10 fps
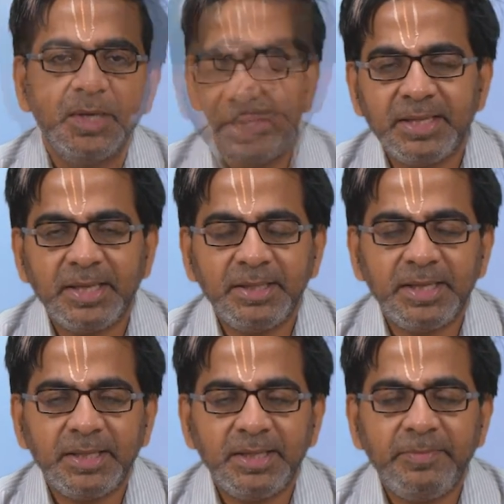in
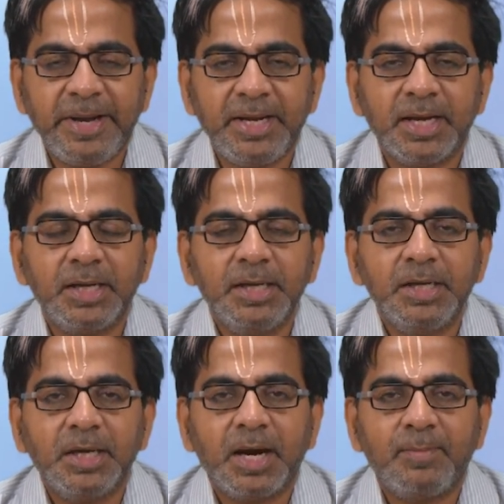the media
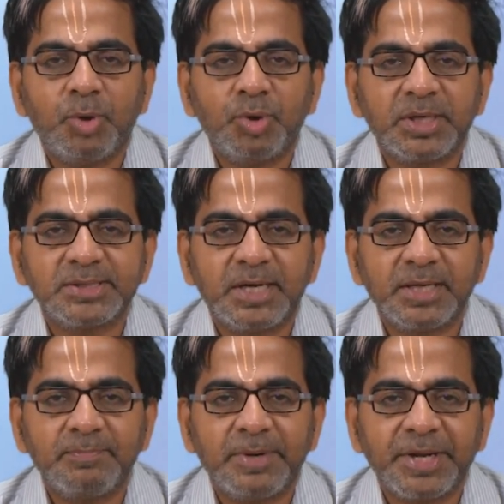about
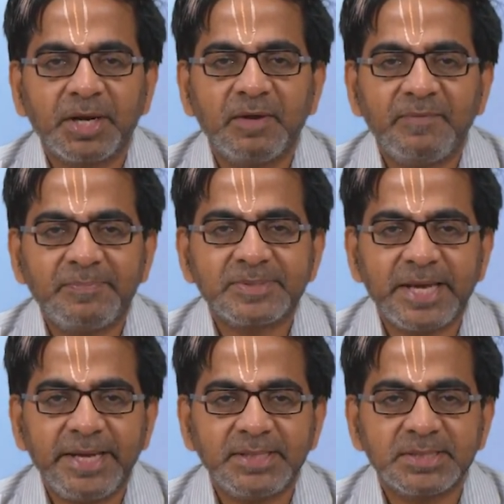certain particular
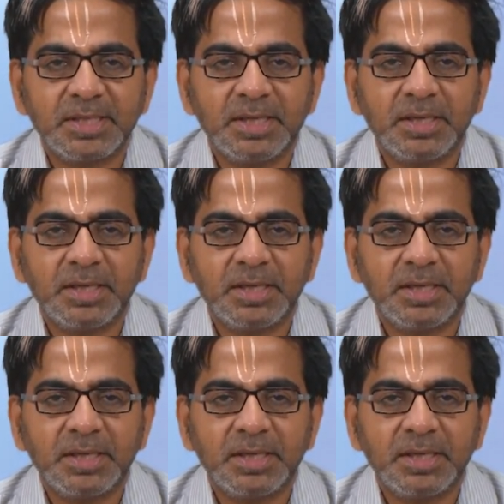websites